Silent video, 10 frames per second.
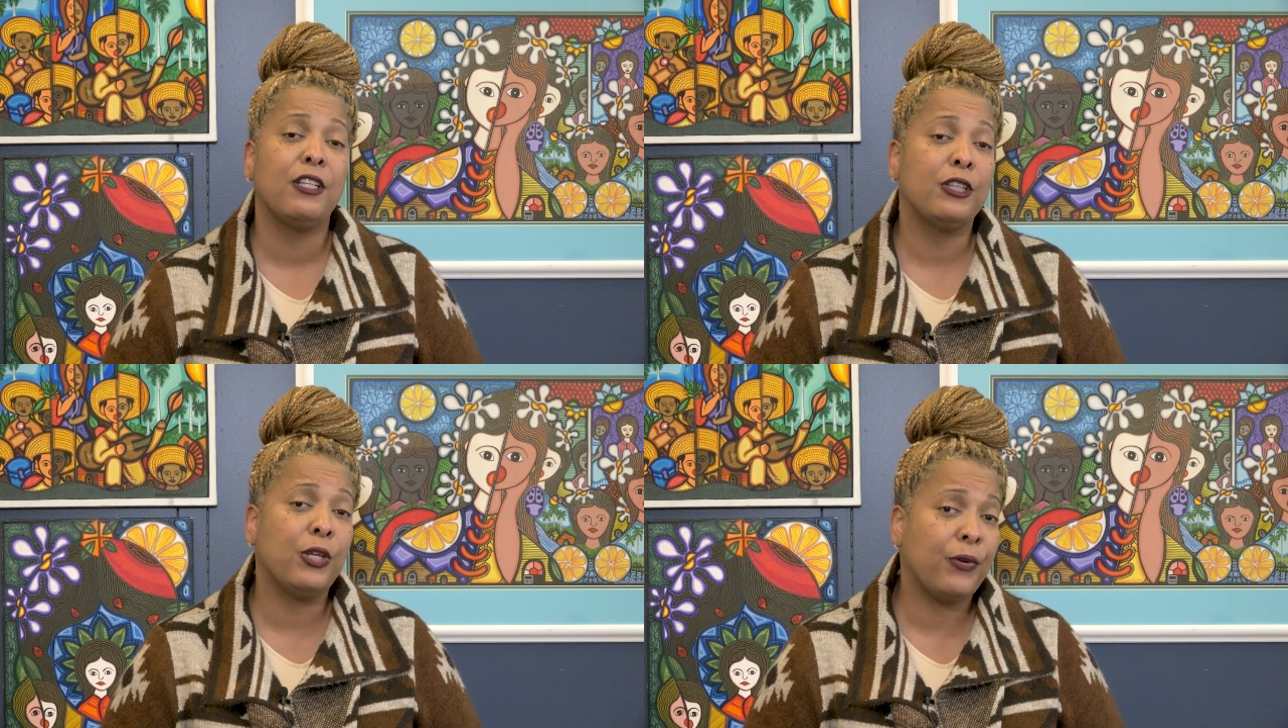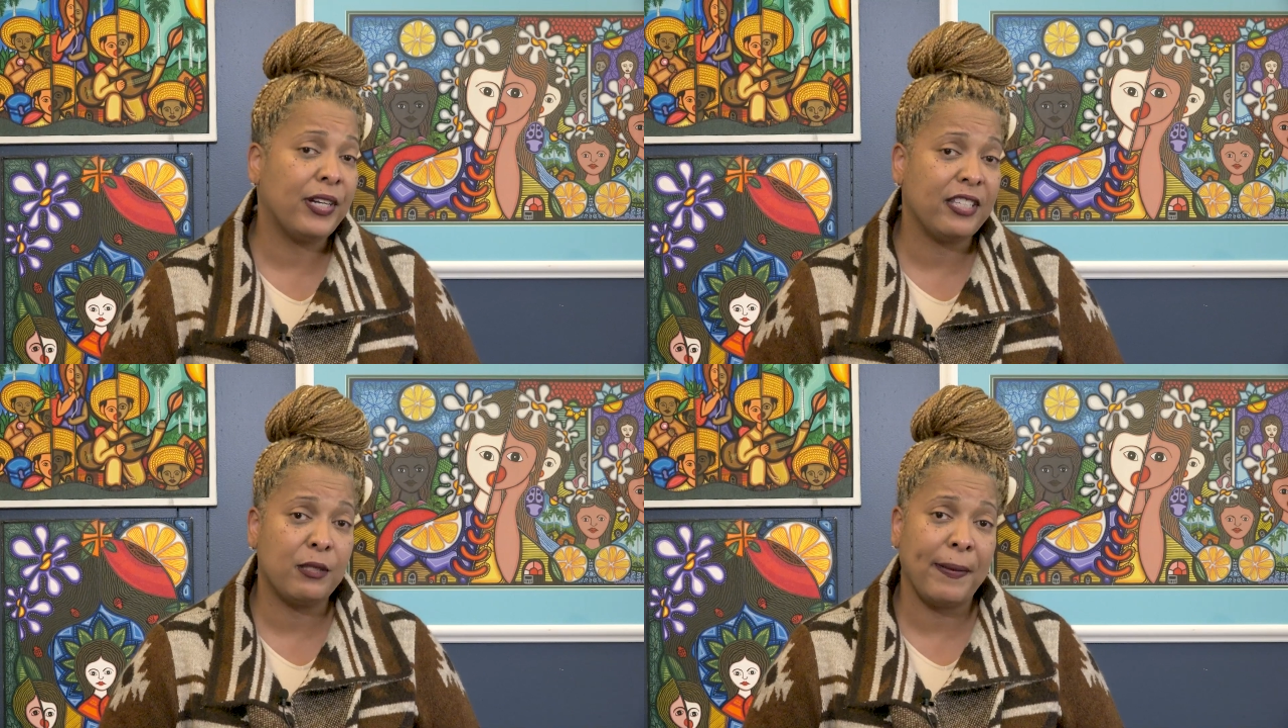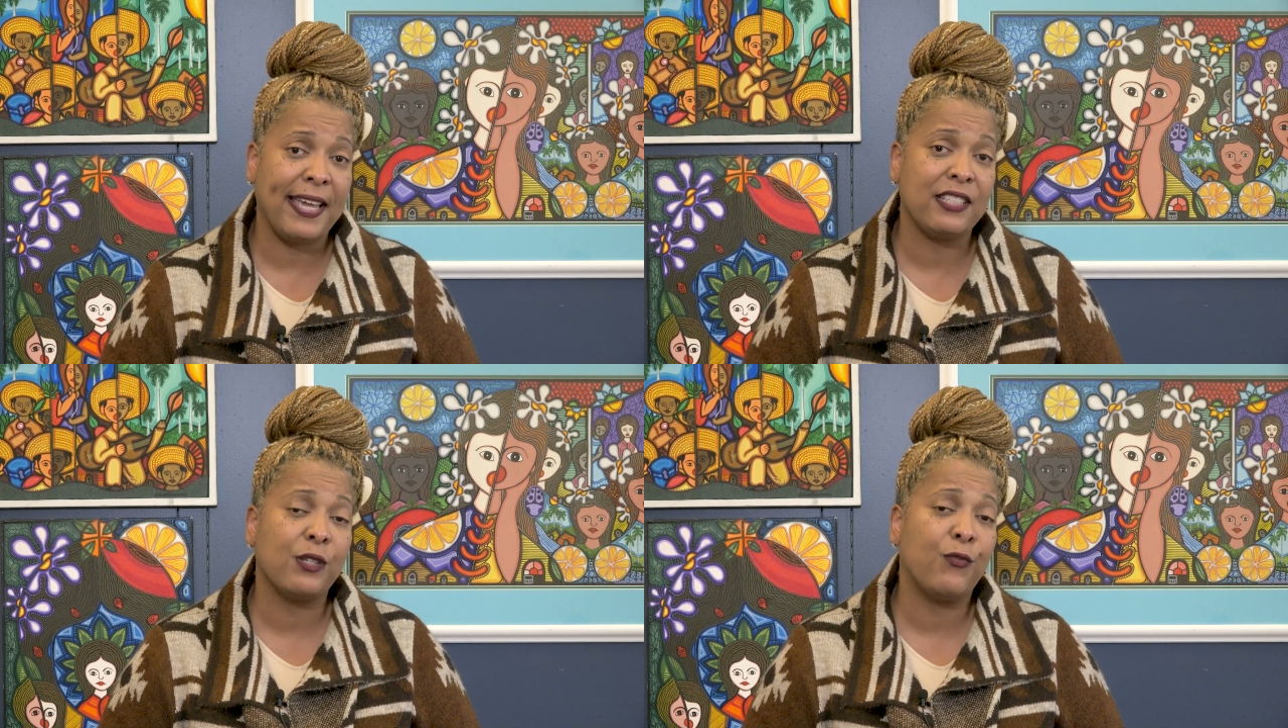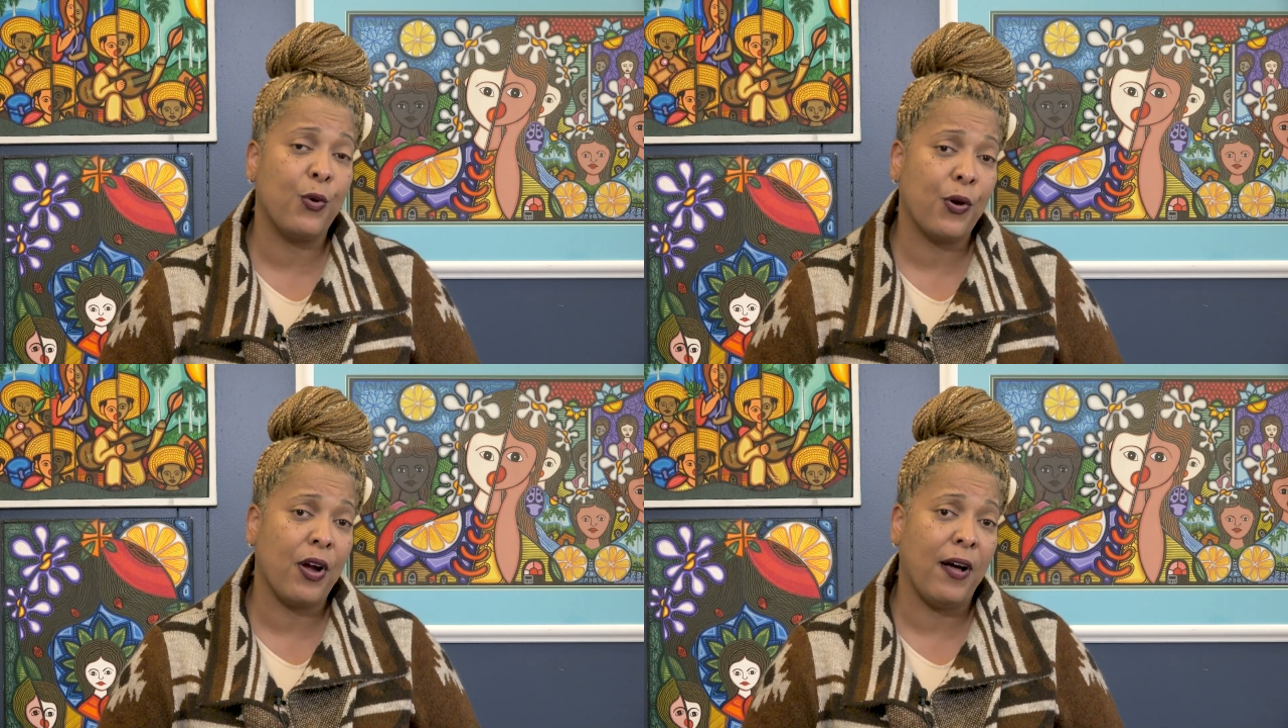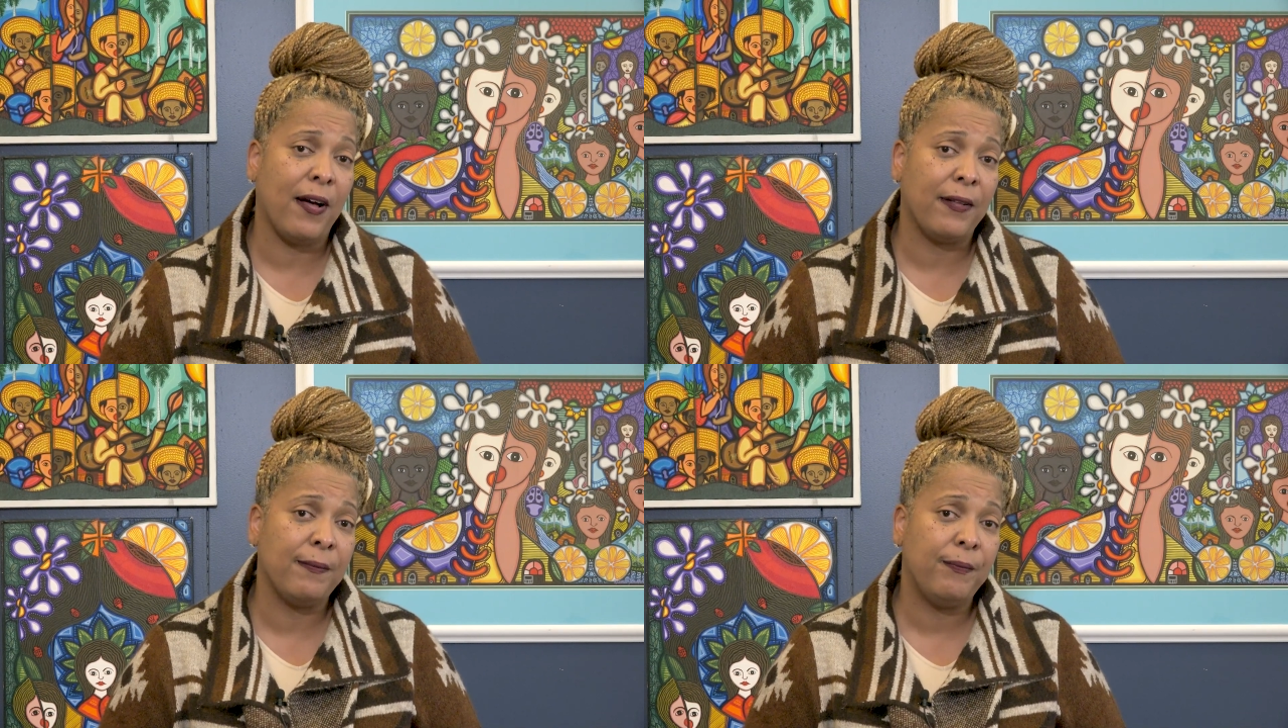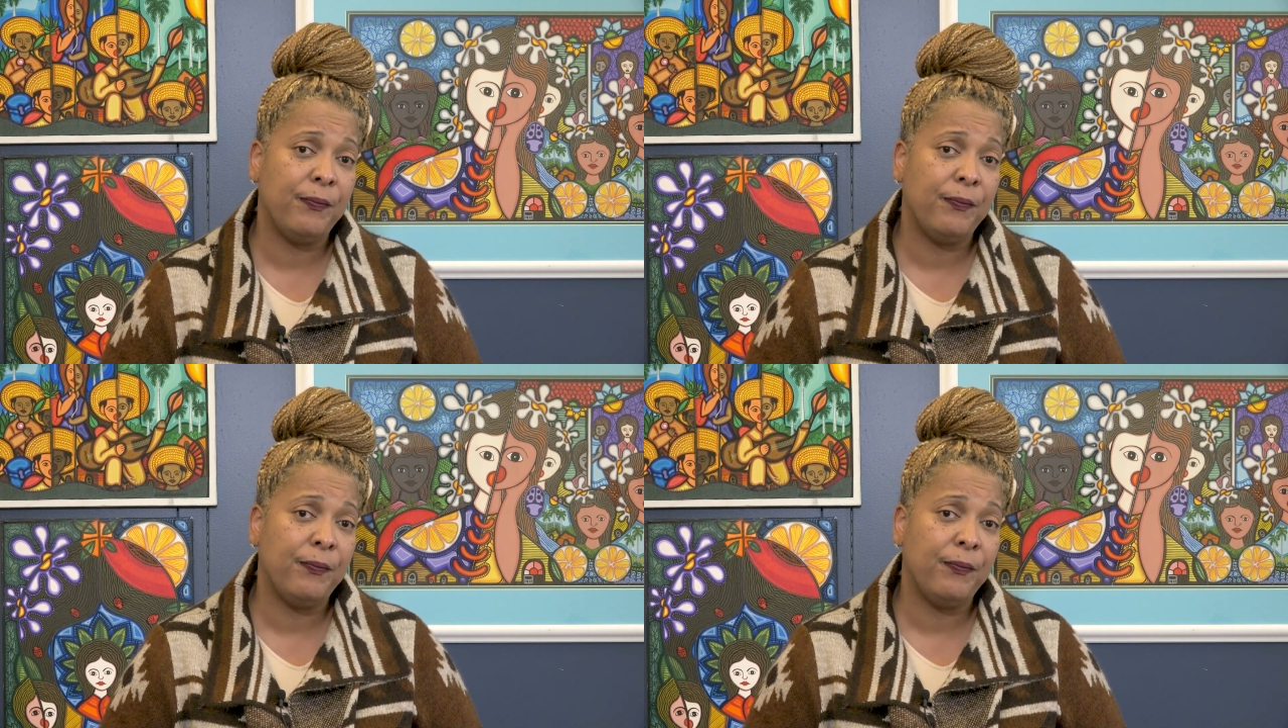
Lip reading: learning space for all.